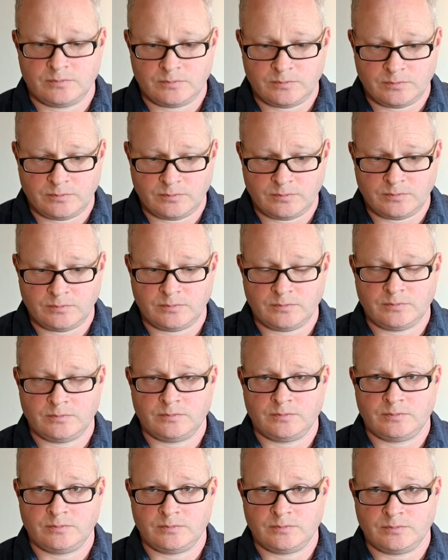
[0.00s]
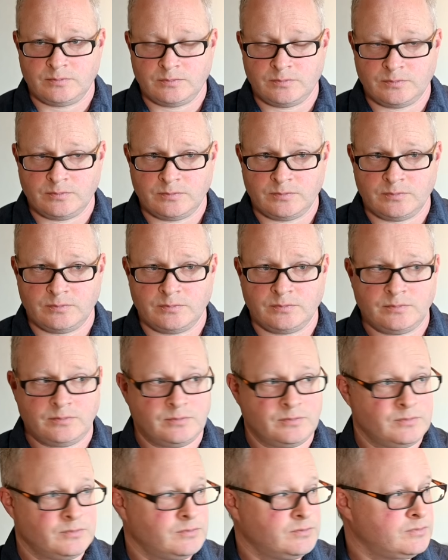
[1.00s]

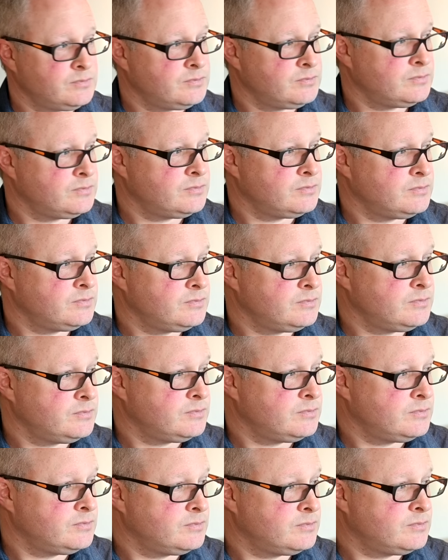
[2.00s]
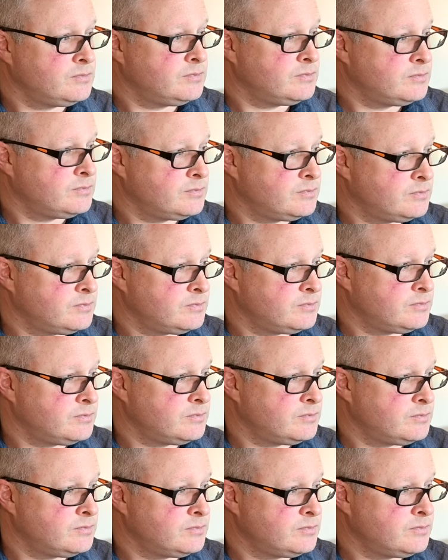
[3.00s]

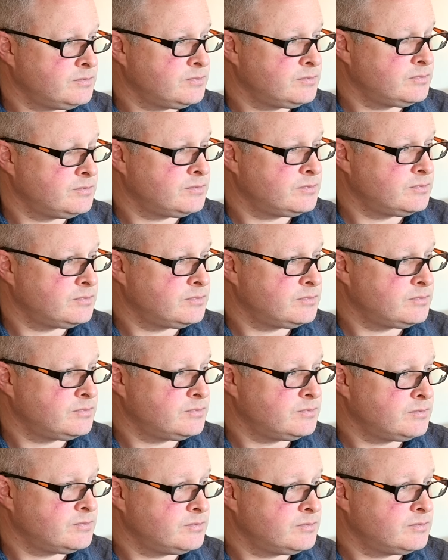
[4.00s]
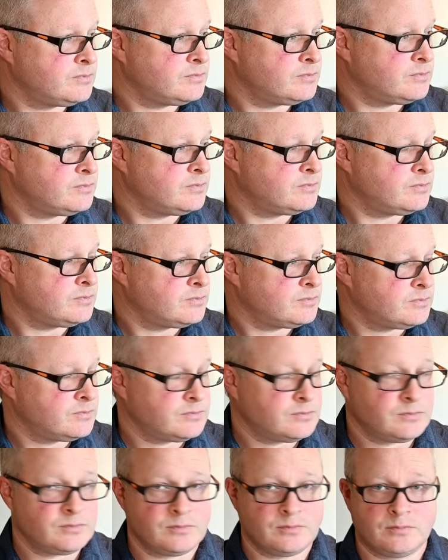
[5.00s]

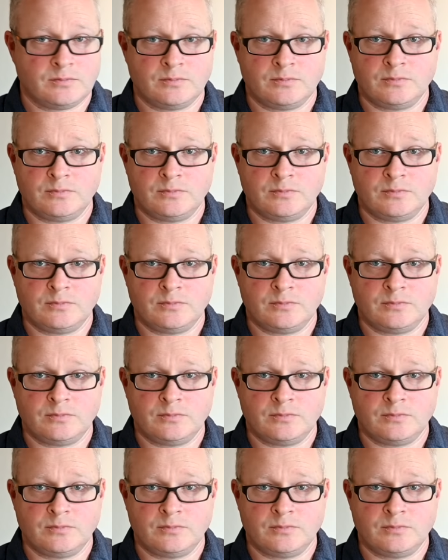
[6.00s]
[no speech]